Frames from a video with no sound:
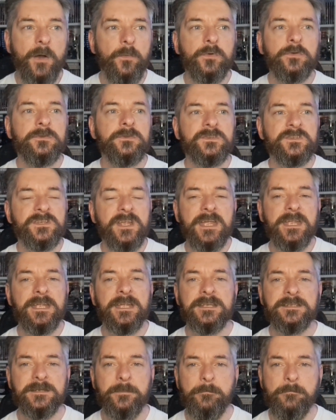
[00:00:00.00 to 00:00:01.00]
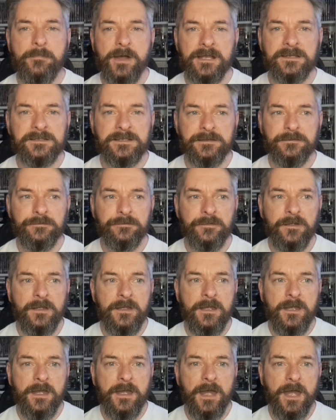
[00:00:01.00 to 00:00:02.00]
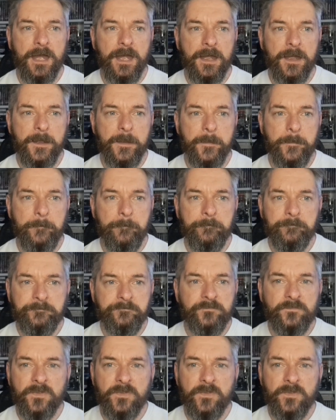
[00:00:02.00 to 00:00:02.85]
wouldn't say it's a massive, a